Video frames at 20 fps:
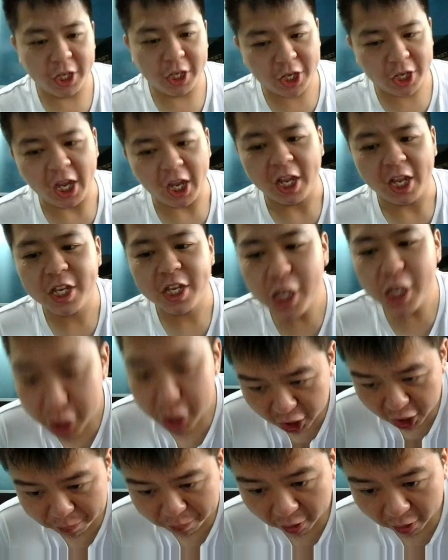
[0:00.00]
okay, just
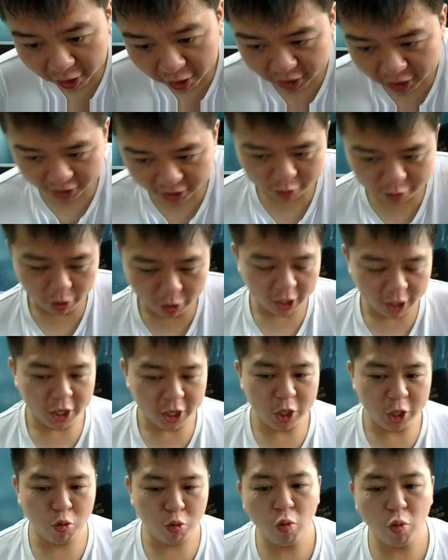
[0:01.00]
think about it this way.
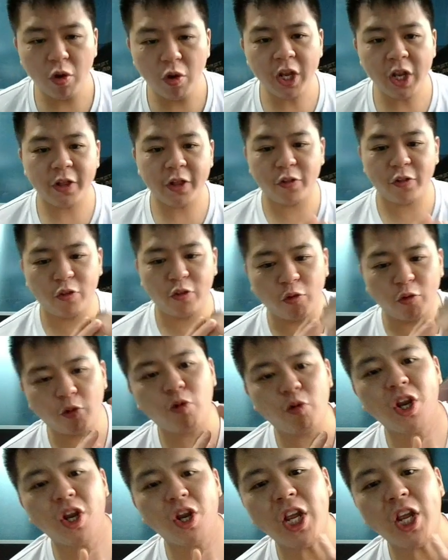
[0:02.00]
You need
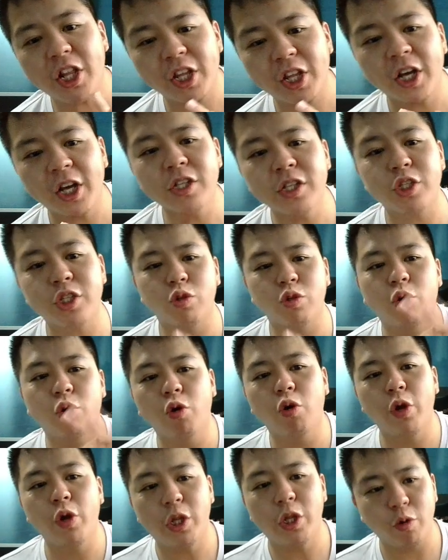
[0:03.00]
3 turns to
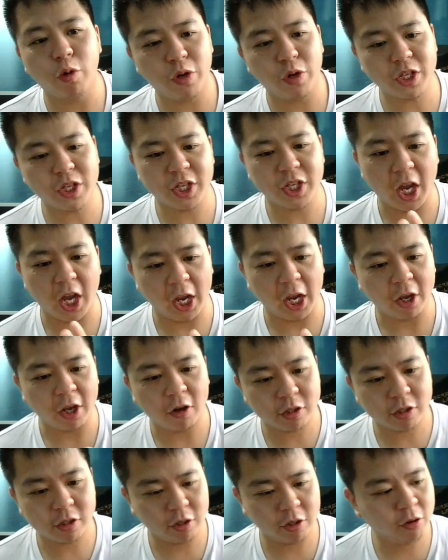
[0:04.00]
go into this guy.
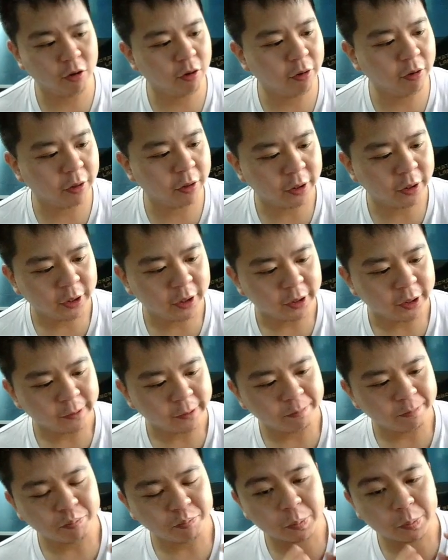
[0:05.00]
So
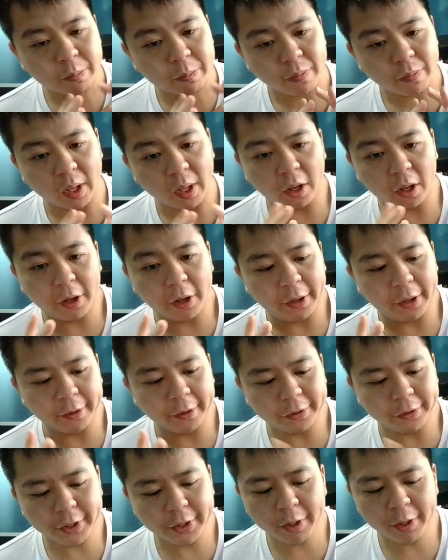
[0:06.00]

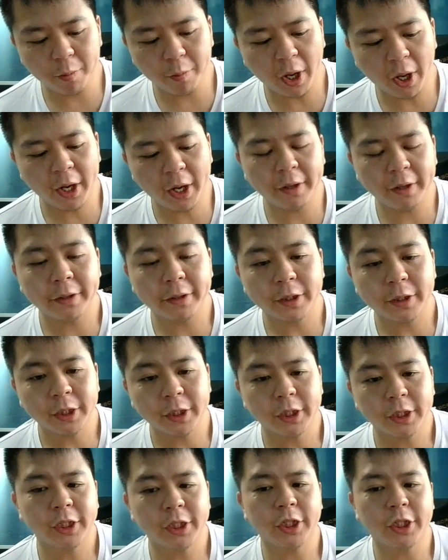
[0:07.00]
on turn 1,
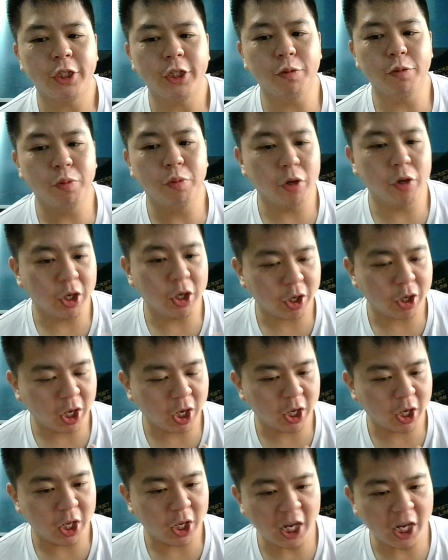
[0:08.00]
you put
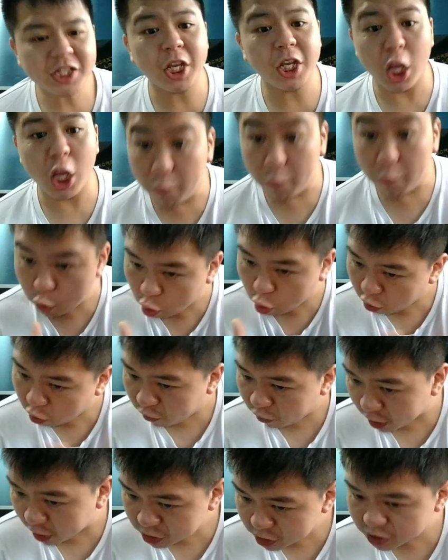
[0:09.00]
let's say if you go
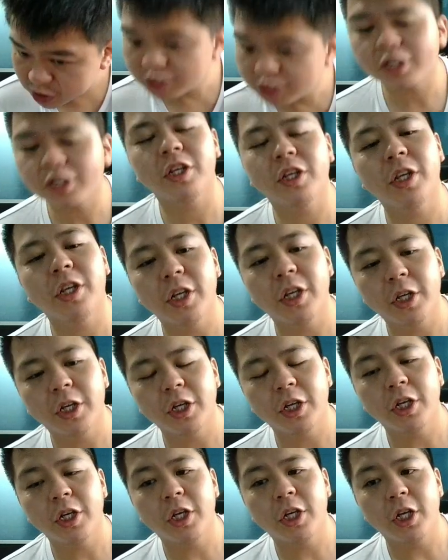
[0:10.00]
first,
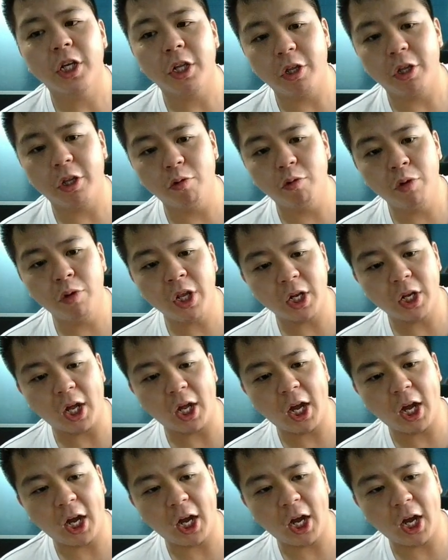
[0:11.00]
you need